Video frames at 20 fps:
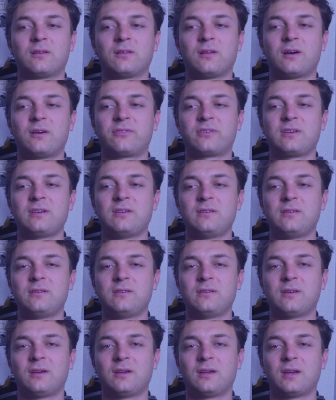
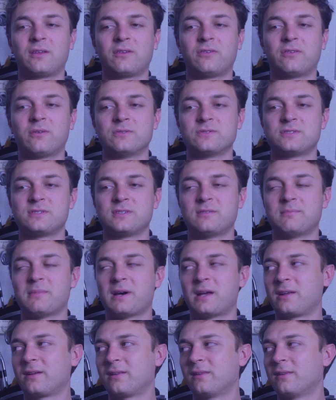Kieślowski has his own
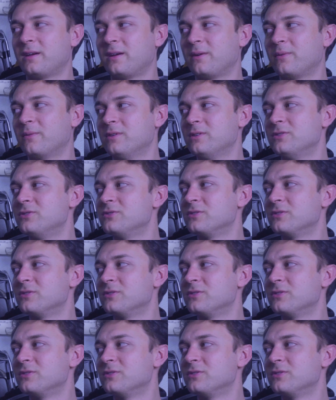cinematic language,